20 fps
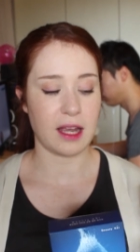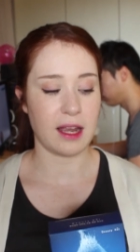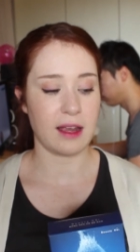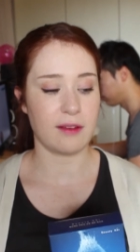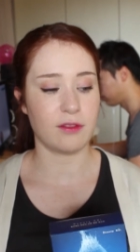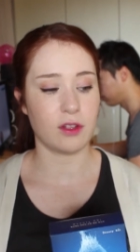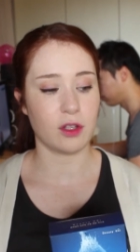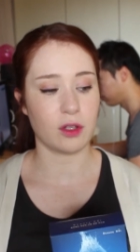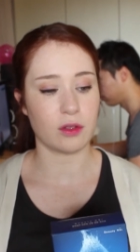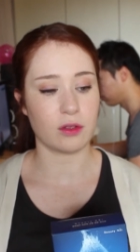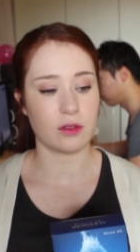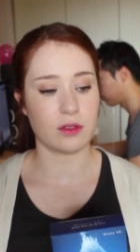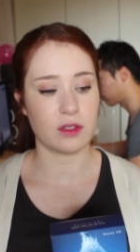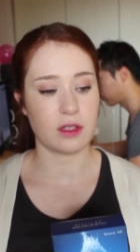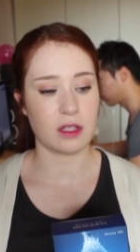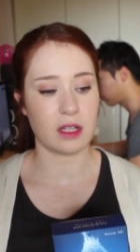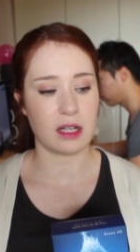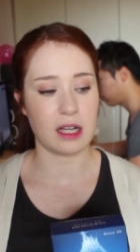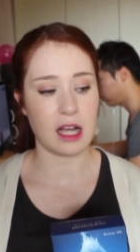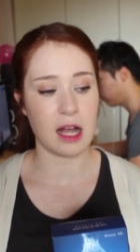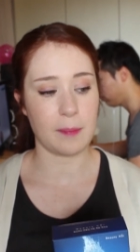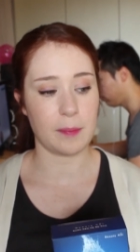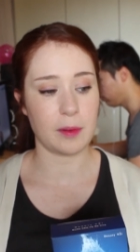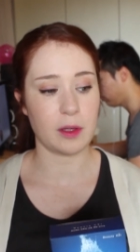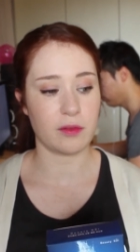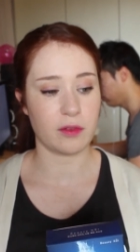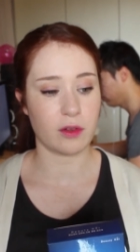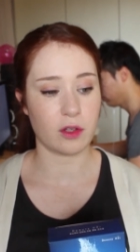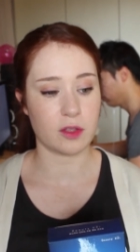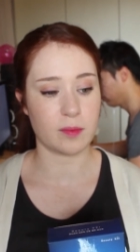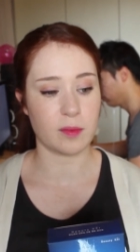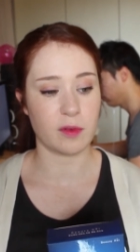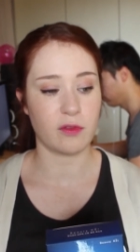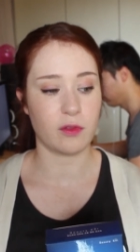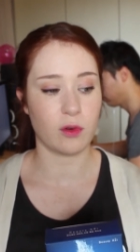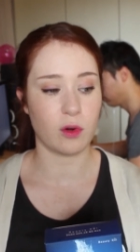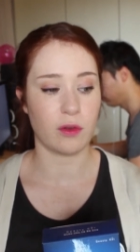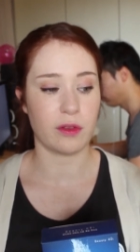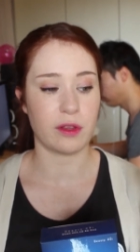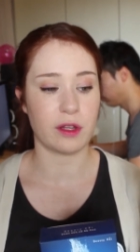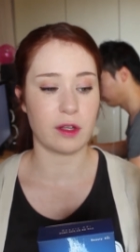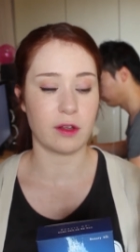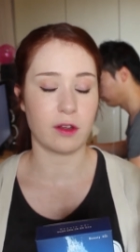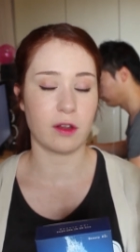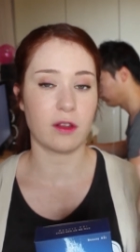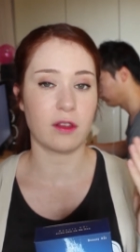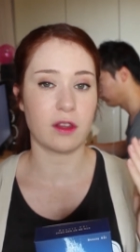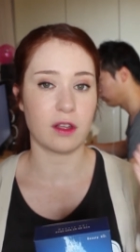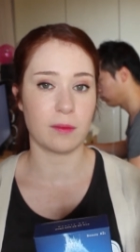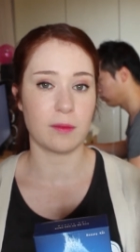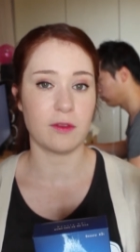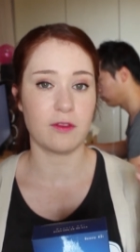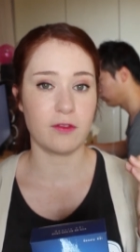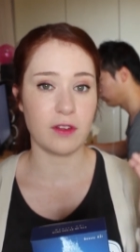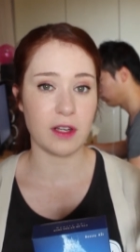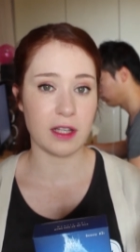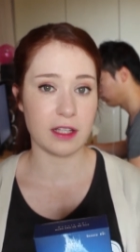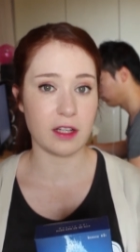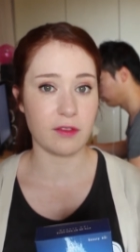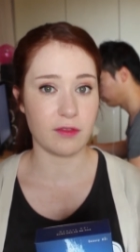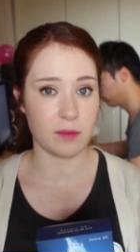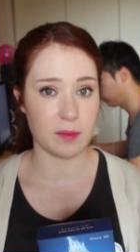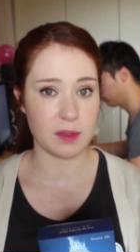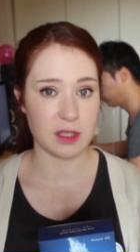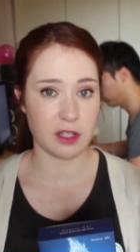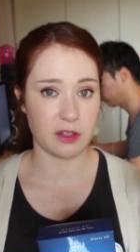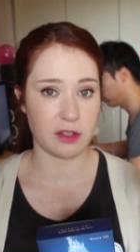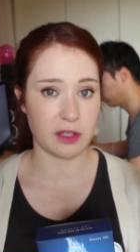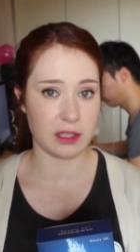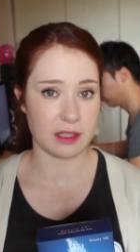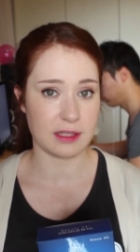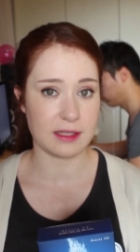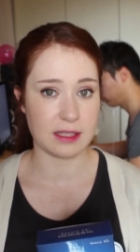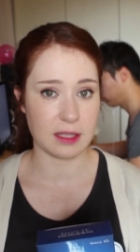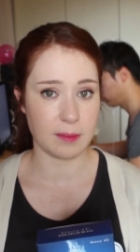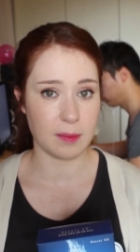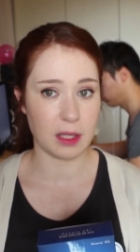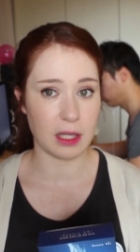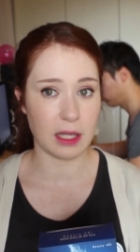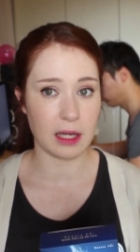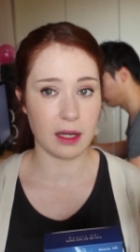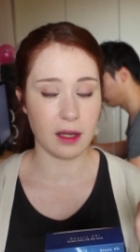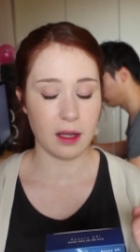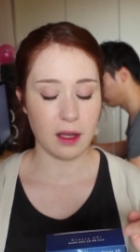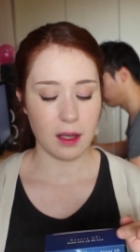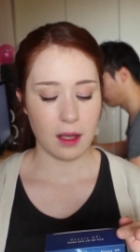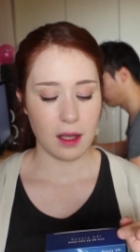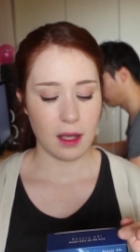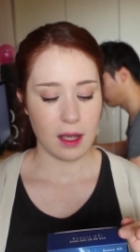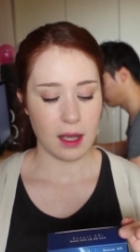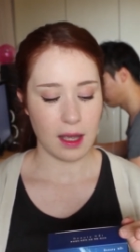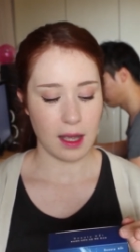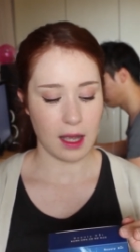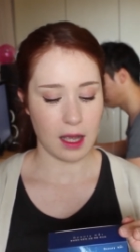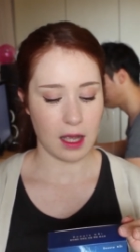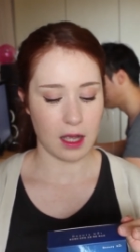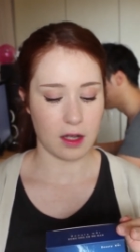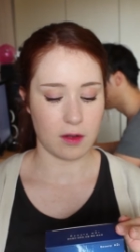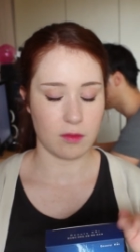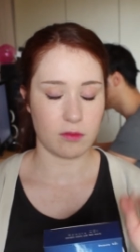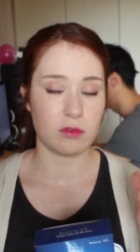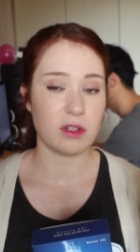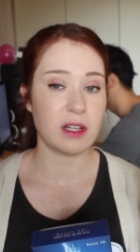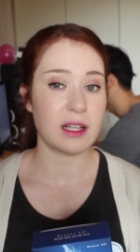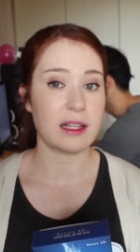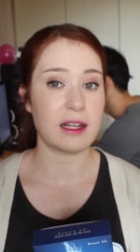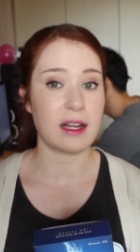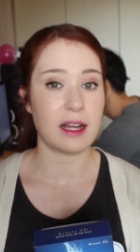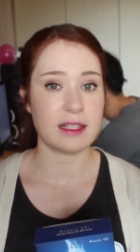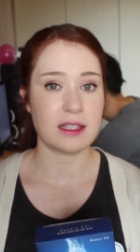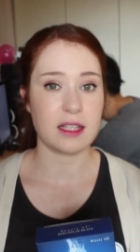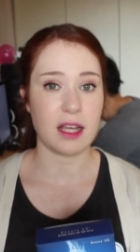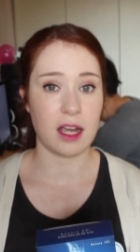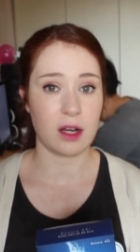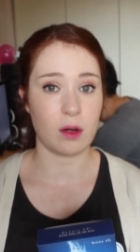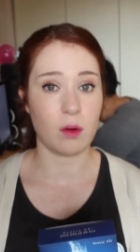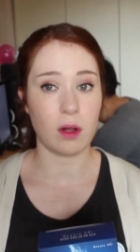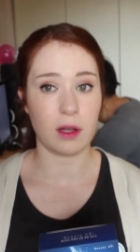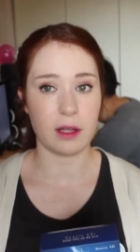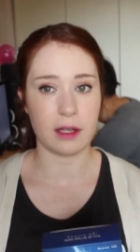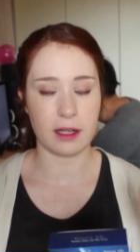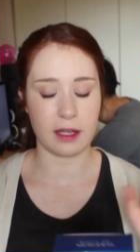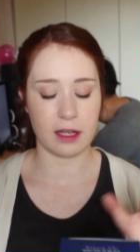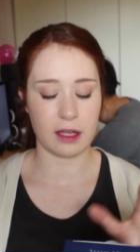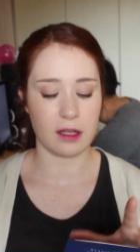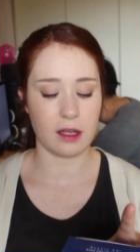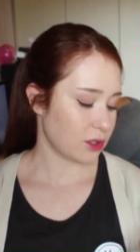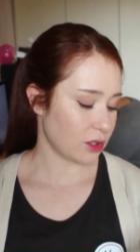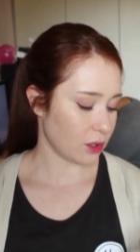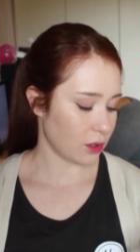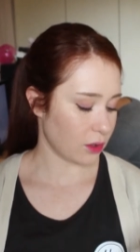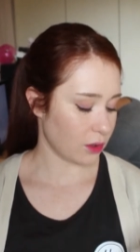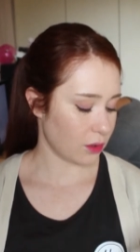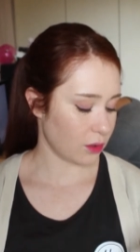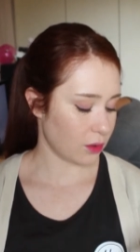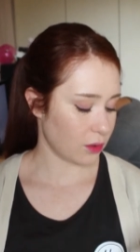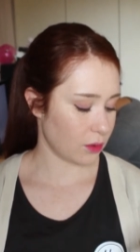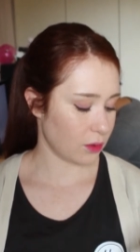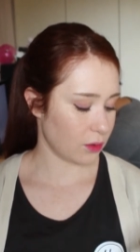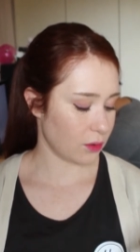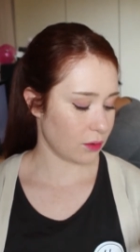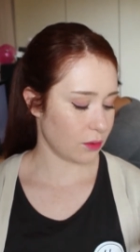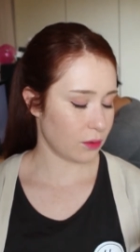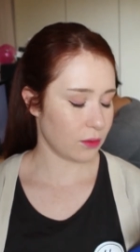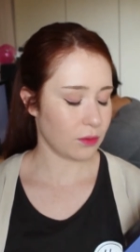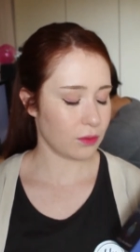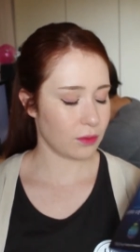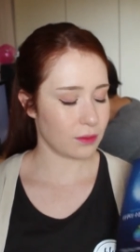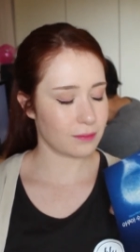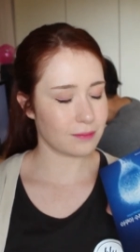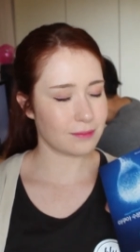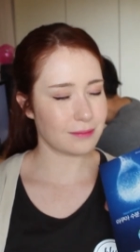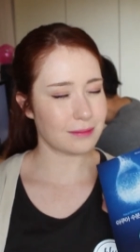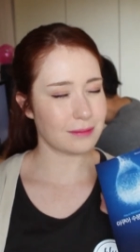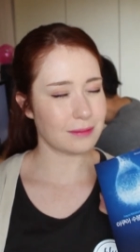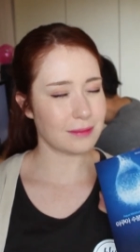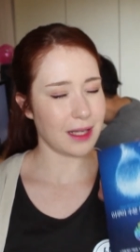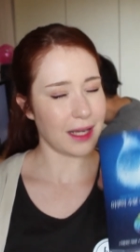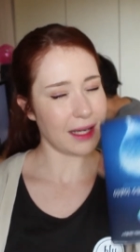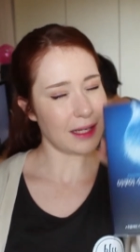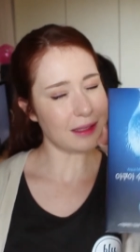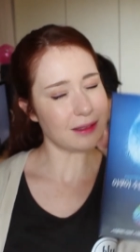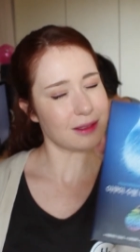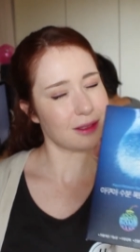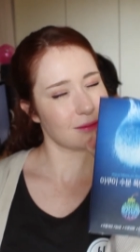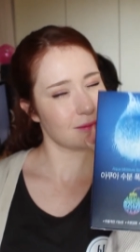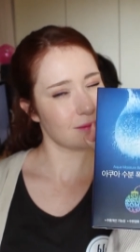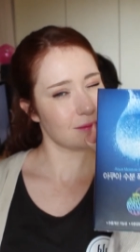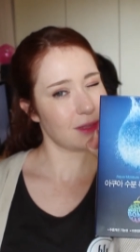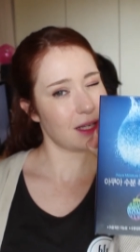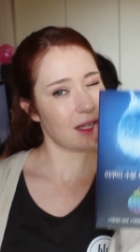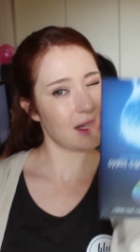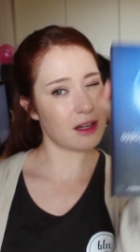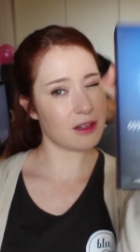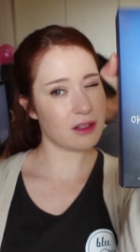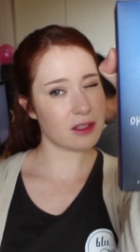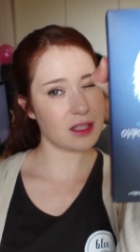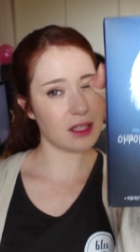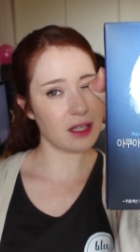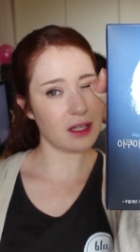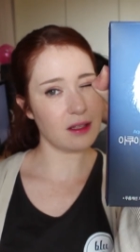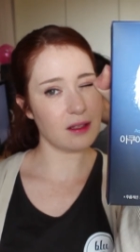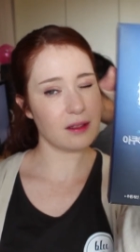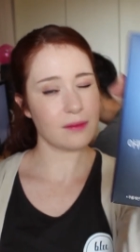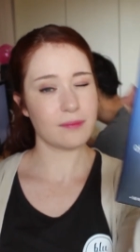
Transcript: I have used a couple of those before. The feeling of the material is similar, really nice, high quality. So, 8 out of 10.